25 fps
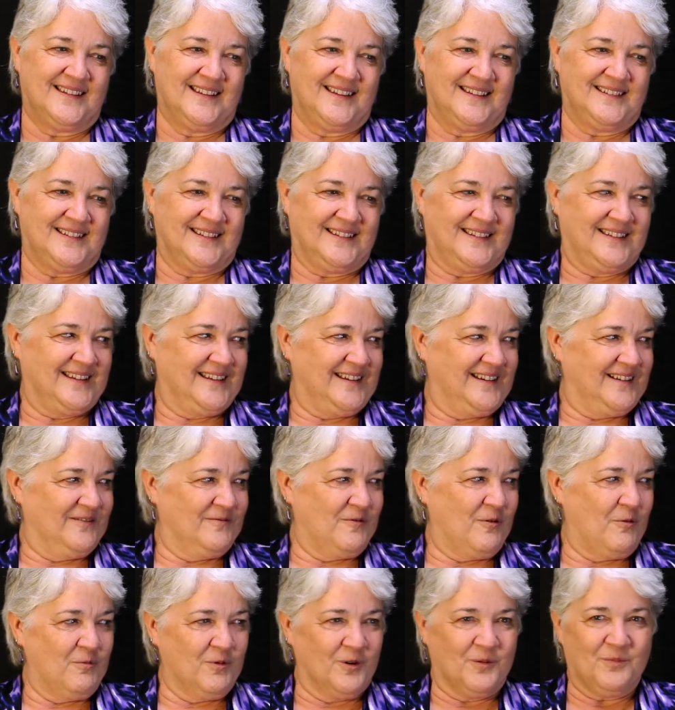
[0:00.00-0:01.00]
and to think,
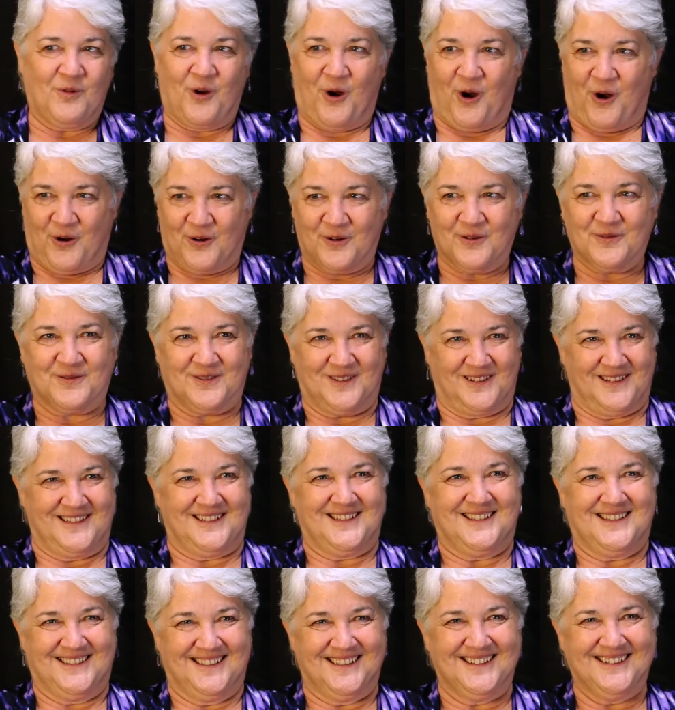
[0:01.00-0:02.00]
well, we're part of
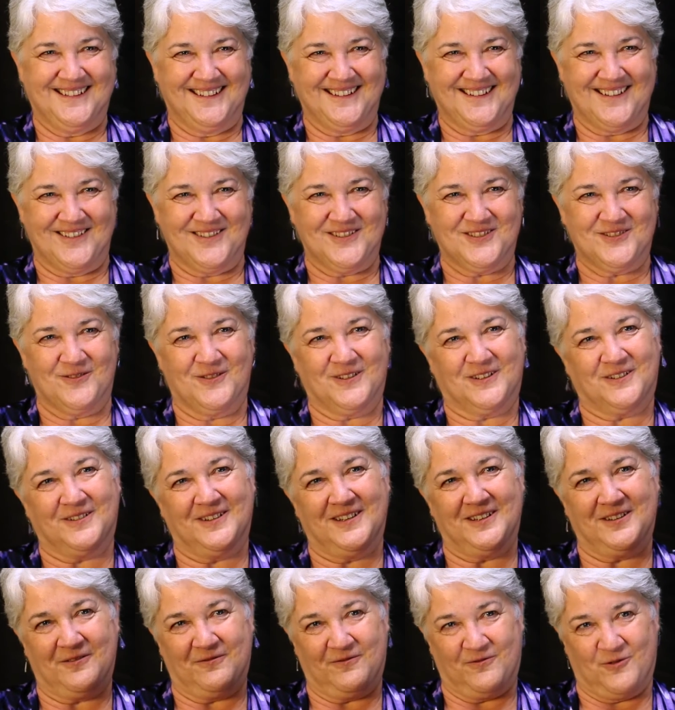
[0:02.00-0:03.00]
this, you know, so
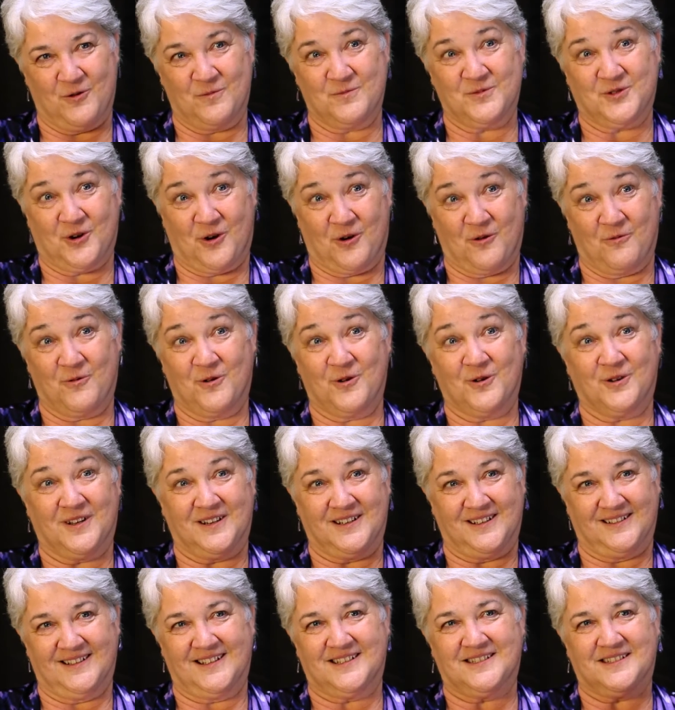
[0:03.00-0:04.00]
it affirms our work
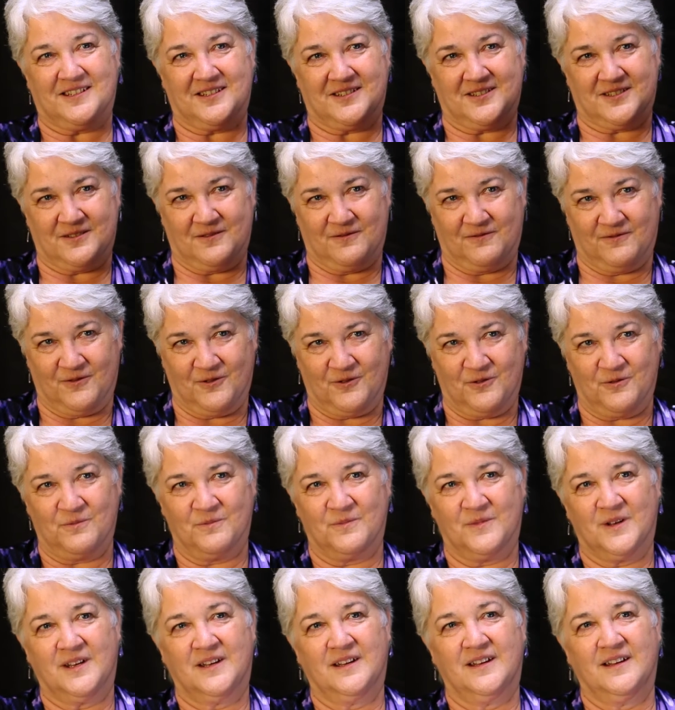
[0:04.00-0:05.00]
and it lets us
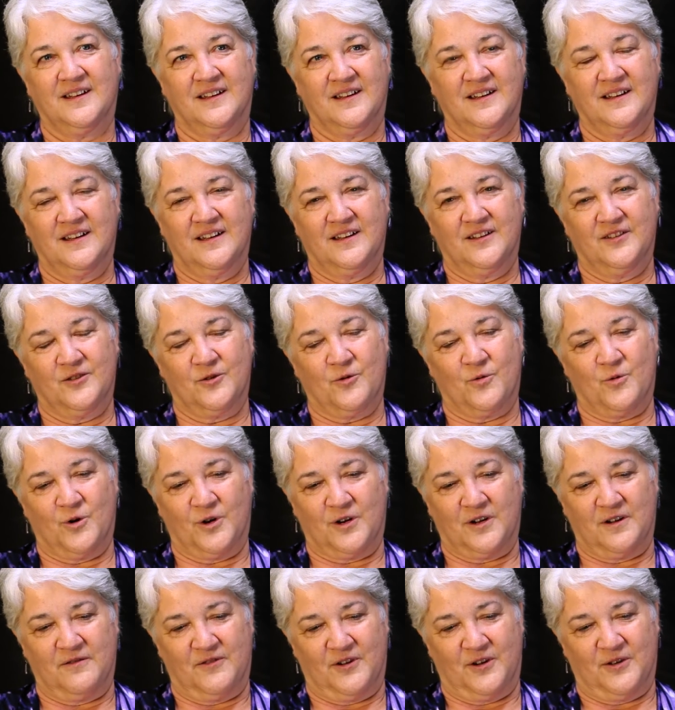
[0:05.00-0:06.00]
affirm the
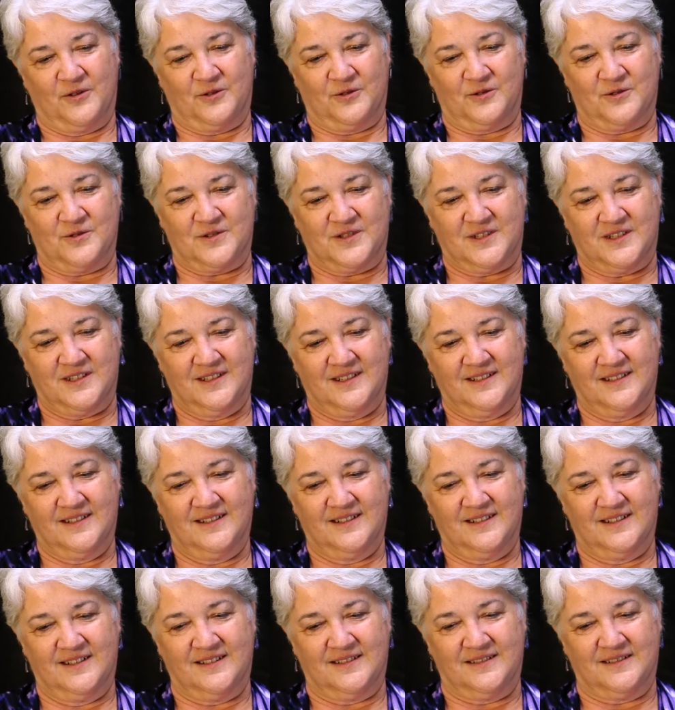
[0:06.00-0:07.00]
work of others.
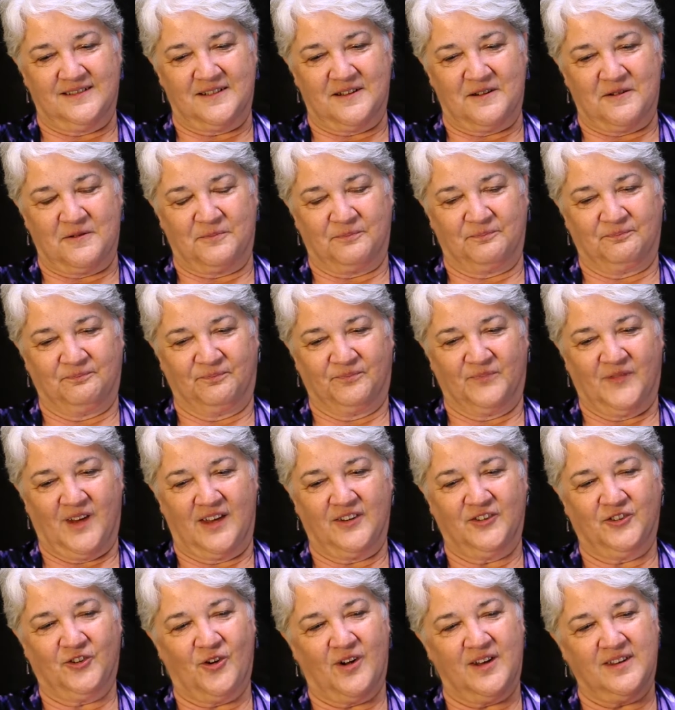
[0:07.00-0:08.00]

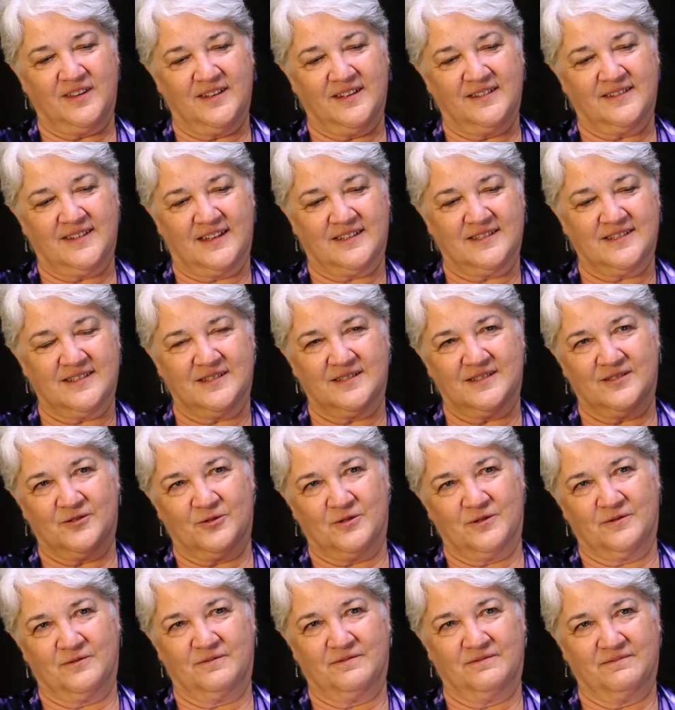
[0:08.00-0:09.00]
And so I think that's
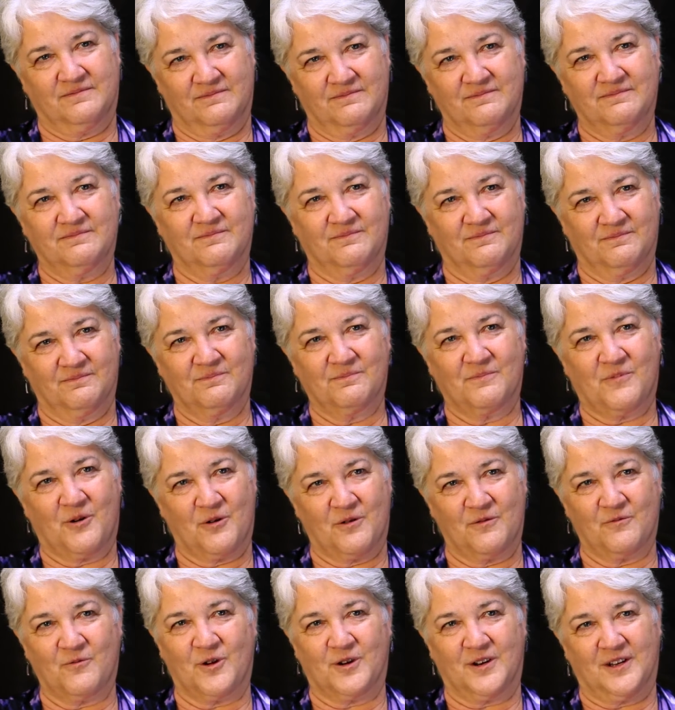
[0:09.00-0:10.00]
sort of
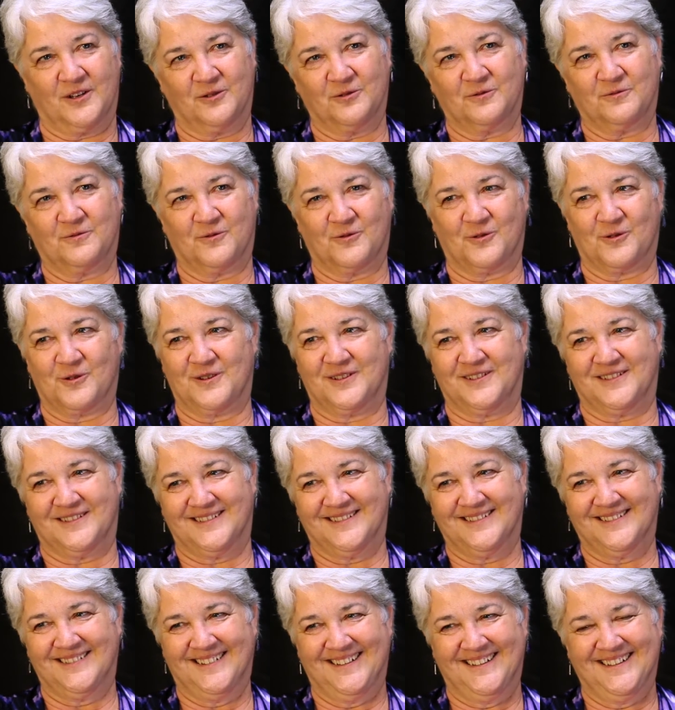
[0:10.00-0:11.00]
part of what I look for in
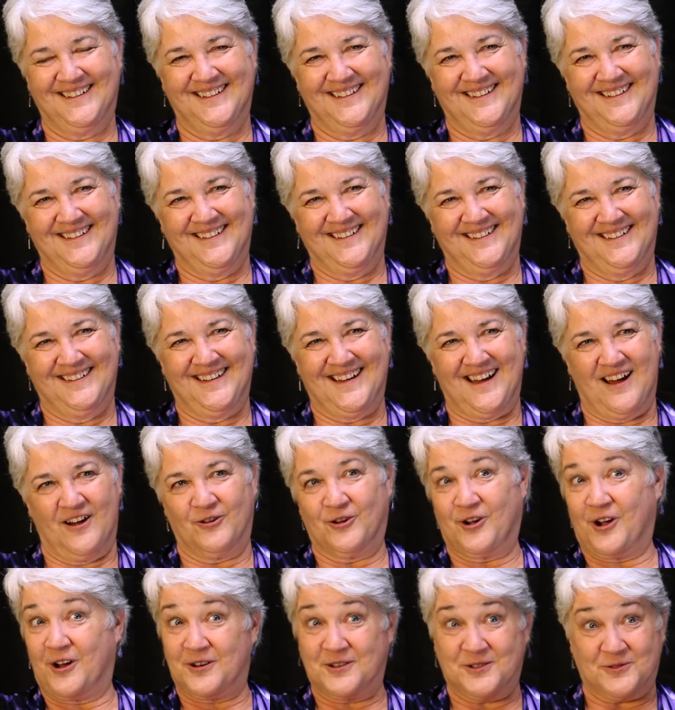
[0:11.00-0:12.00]
how
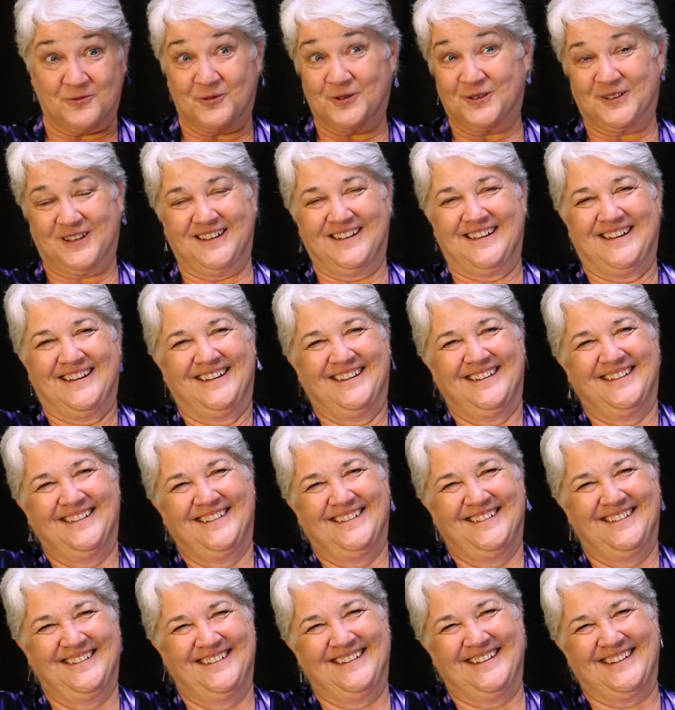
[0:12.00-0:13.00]
God is working
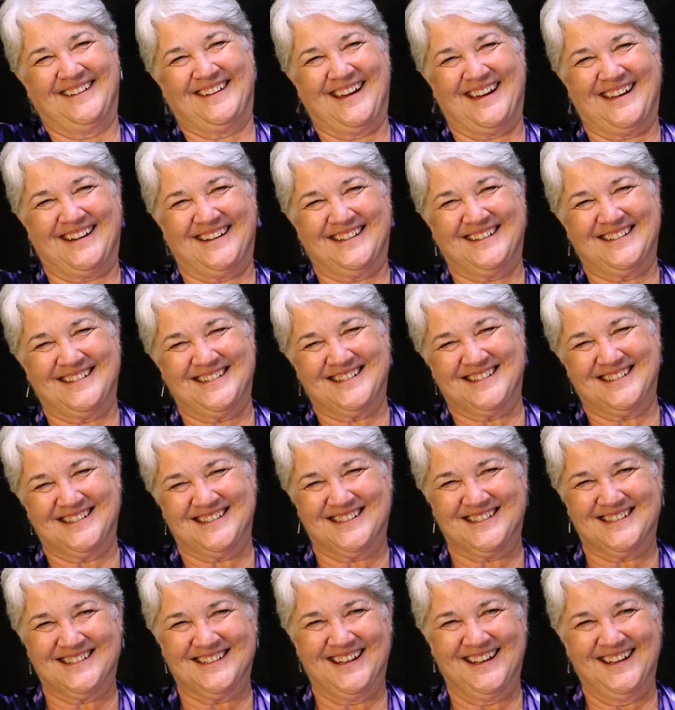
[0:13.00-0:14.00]
in the
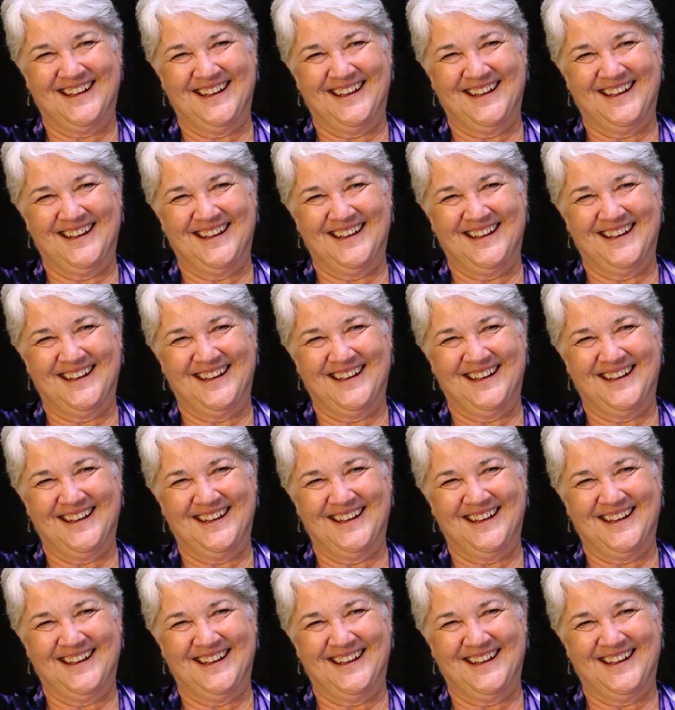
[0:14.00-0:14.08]
catechesis.